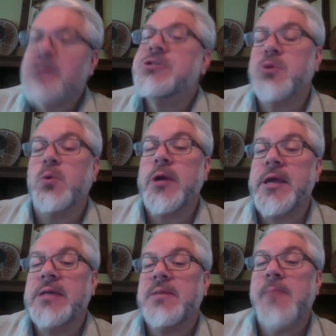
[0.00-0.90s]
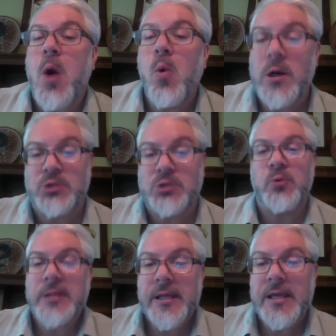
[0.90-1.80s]
stories about what's
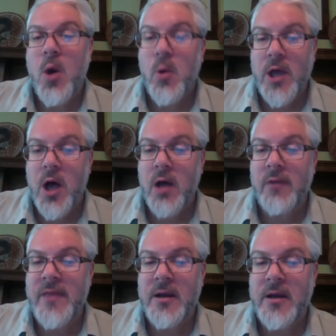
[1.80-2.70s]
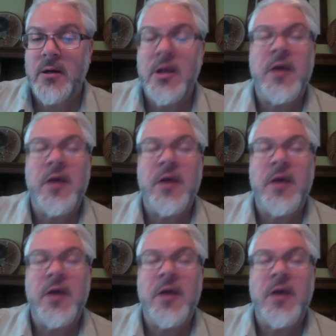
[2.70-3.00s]
really going on there.